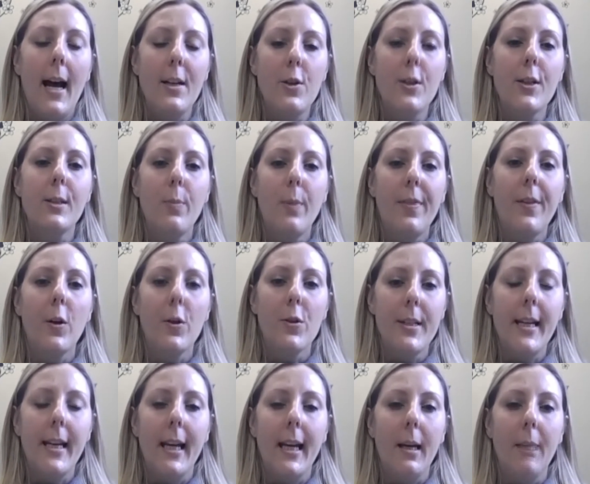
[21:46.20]
just with their
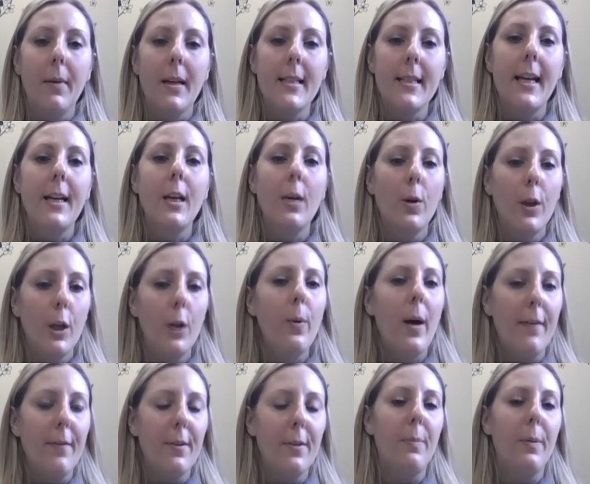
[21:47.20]
team? Because I know you
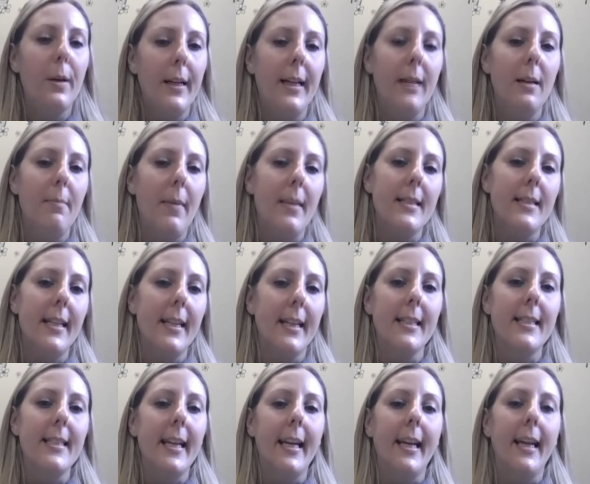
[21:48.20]
have a pretty amazing
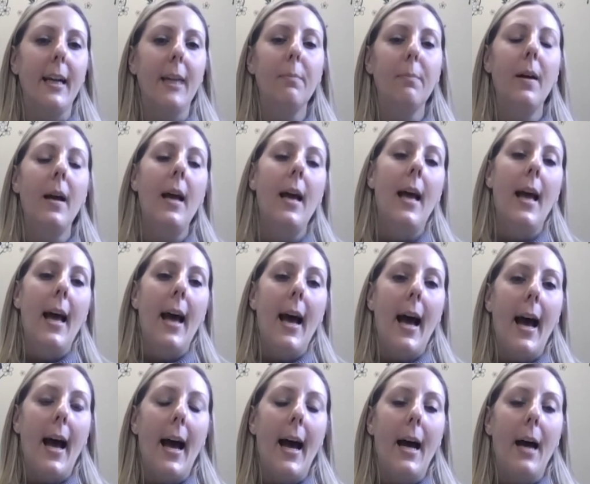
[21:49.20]
team,
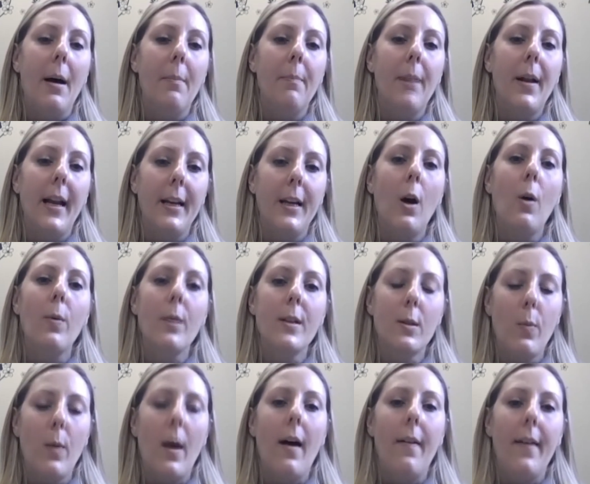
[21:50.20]
but I know as
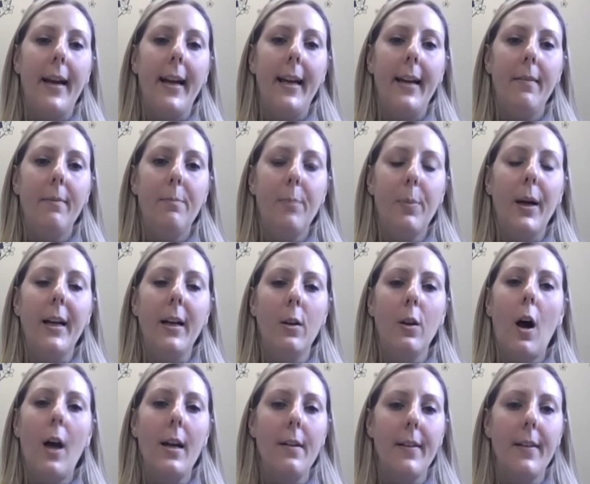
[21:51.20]
well they bring a
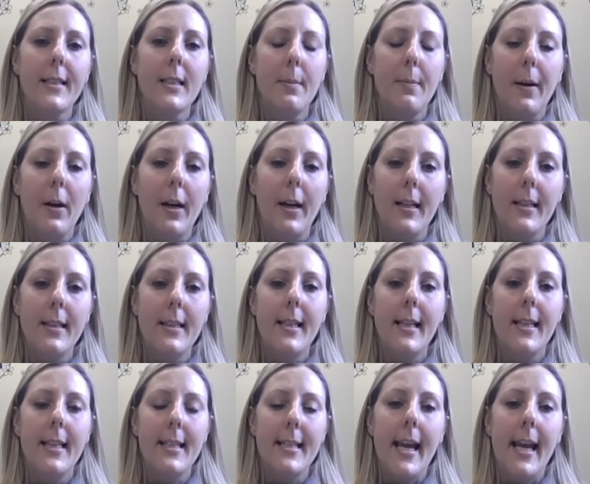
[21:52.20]
lot of experience to
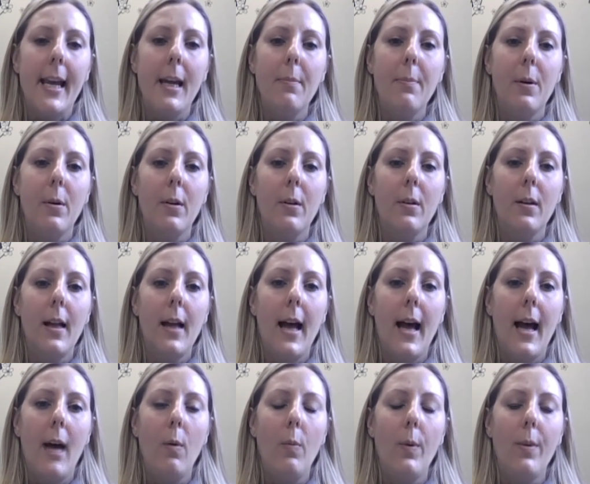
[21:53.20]
the table
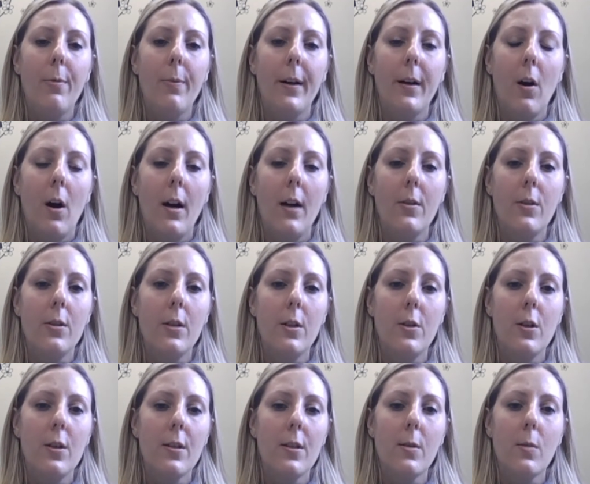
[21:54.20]
with regards to
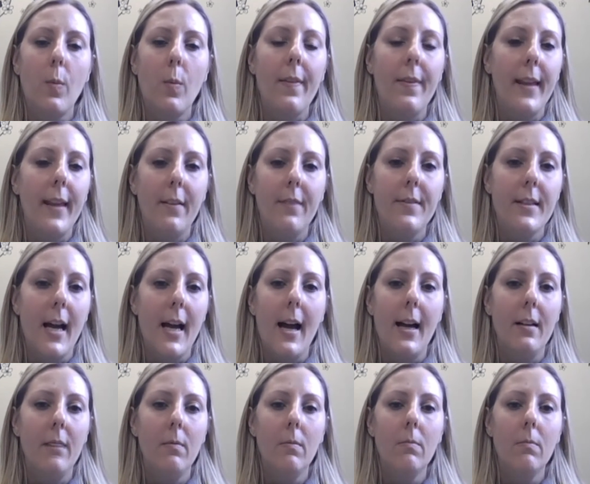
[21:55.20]
just what they've
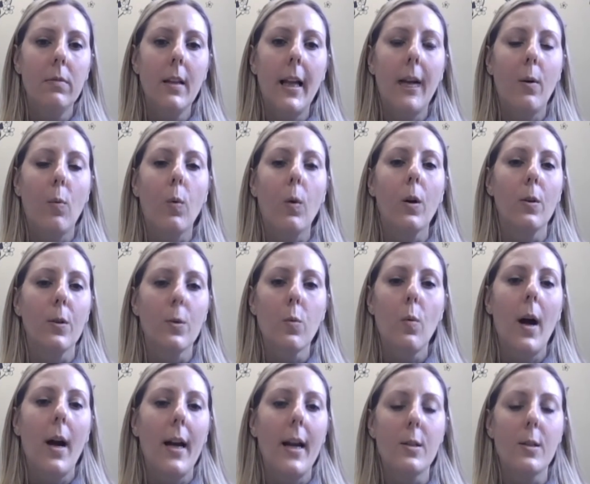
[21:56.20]
done like
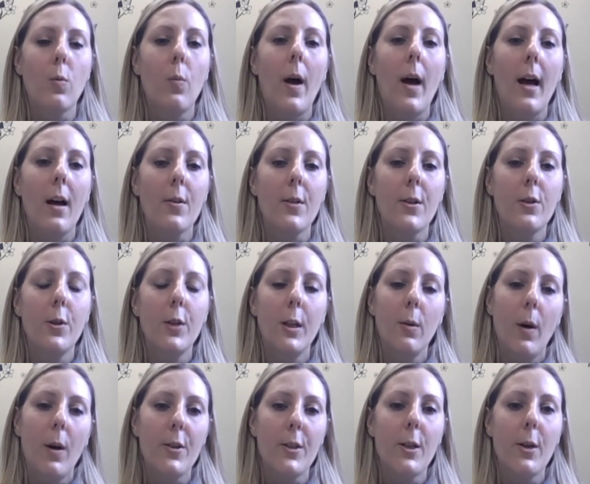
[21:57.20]
worldwide as well. So do you
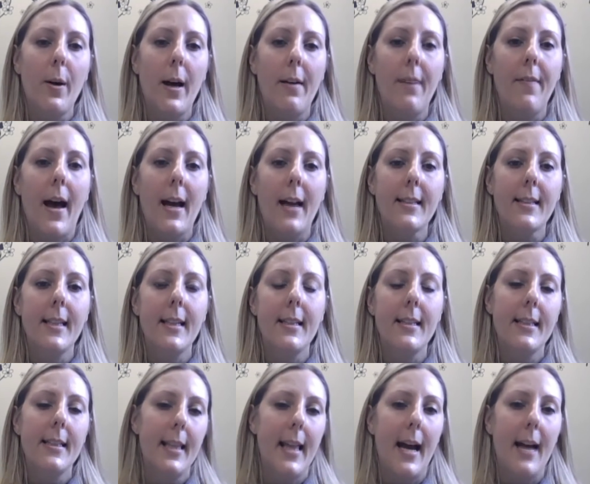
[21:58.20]
also have
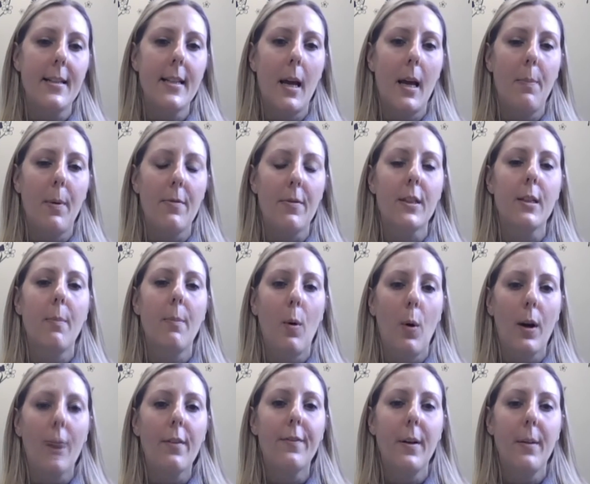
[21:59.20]
access to that type of
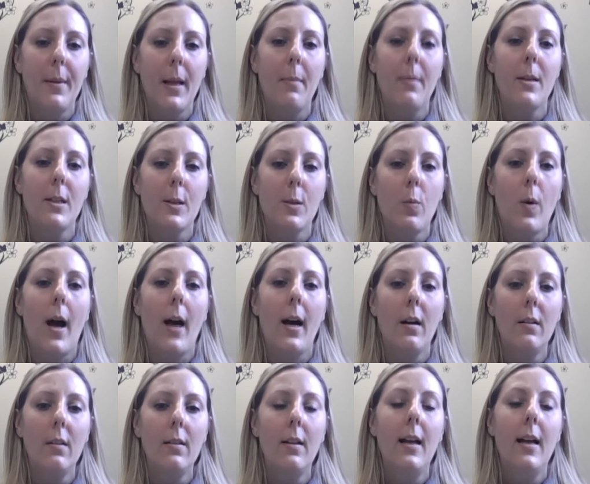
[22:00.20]
support from them as
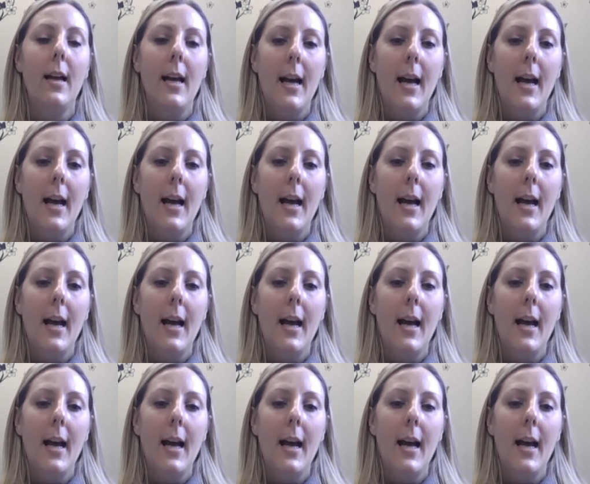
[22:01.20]
well,